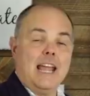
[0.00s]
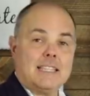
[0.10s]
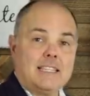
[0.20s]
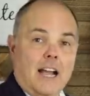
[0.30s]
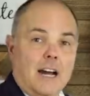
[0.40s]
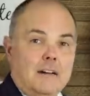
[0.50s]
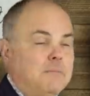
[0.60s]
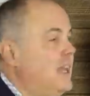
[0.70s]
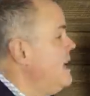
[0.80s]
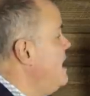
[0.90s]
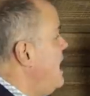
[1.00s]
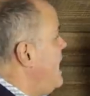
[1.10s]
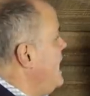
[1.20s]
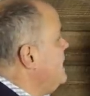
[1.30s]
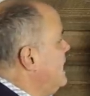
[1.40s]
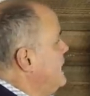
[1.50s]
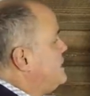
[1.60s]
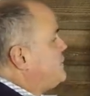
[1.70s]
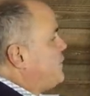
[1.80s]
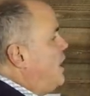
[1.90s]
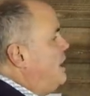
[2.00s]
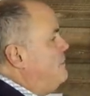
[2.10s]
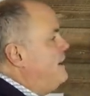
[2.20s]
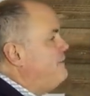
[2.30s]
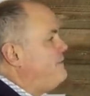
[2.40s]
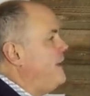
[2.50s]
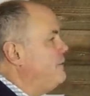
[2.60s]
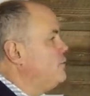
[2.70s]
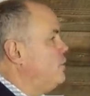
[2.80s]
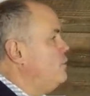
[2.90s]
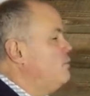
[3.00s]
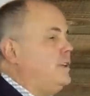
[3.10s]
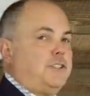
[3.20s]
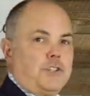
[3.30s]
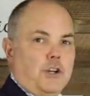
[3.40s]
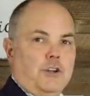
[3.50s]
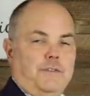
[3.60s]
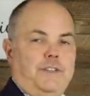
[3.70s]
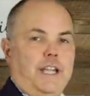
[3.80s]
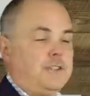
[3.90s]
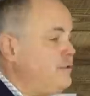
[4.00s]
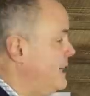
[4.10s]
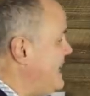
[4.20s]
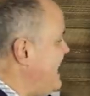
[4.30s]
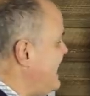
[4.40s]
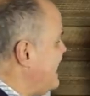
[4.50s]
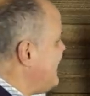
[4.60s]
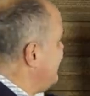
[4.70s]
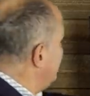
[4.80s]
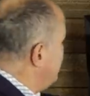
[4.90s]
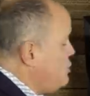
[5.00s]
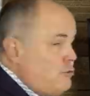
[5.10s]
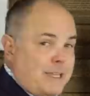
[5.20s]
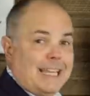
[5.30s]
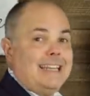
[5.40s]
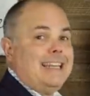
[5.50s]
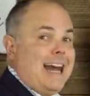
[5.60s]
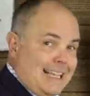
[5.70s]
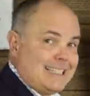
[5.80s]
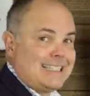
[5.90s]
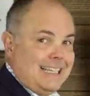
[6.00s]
Next up, highlights from Federal Reserve District. Ah, you cannot